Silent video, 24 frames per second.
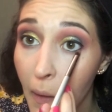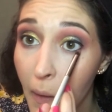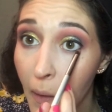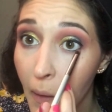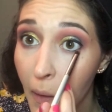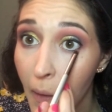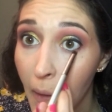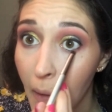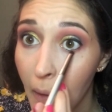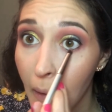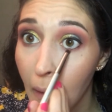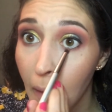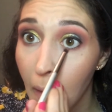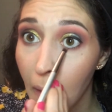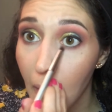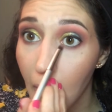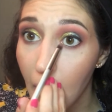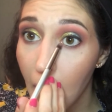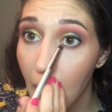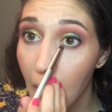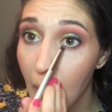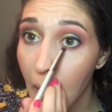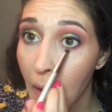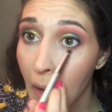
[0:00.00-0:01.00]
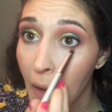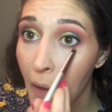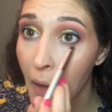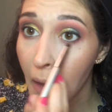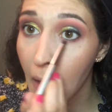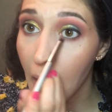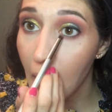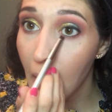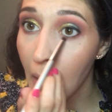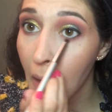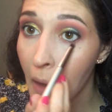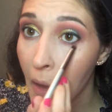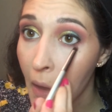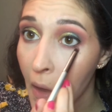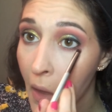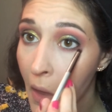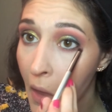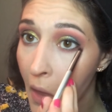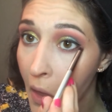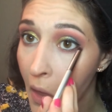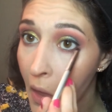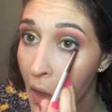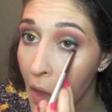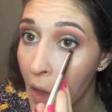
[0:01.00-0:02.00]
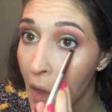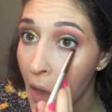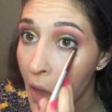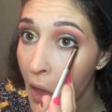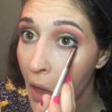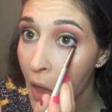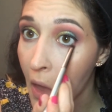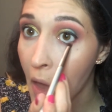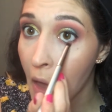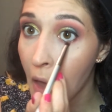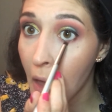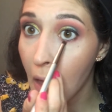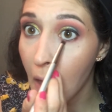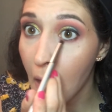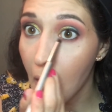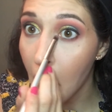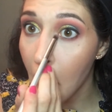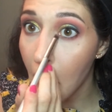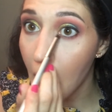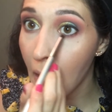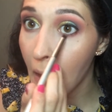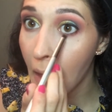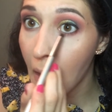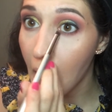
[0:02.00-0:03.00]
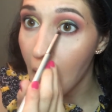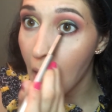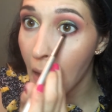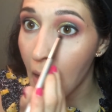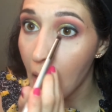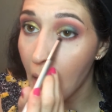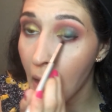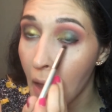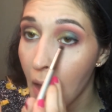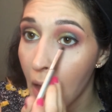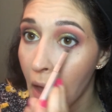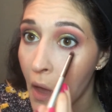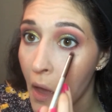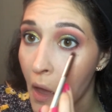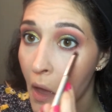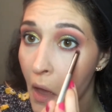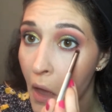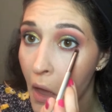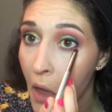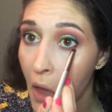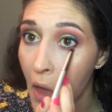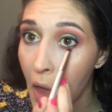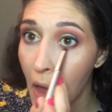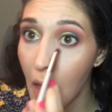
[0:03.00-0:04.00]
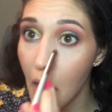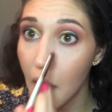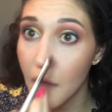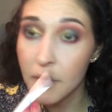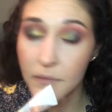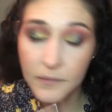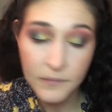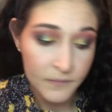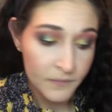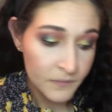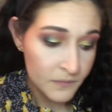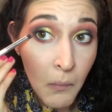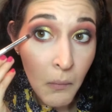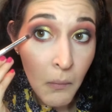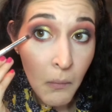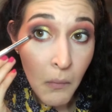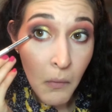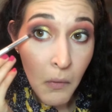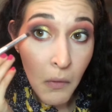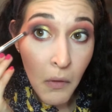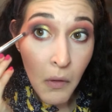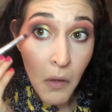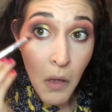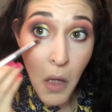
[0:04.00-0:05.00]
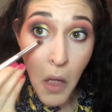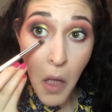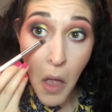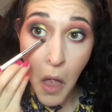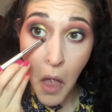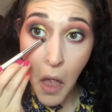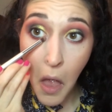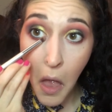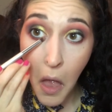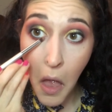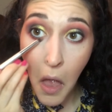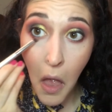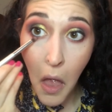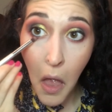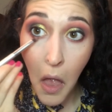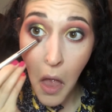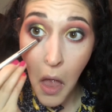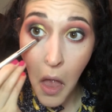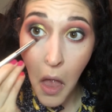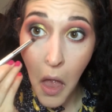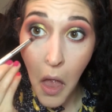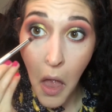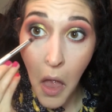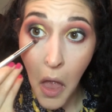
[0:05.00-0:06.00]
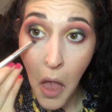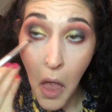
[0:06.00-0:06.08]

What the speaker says: No one is speaking in this clip.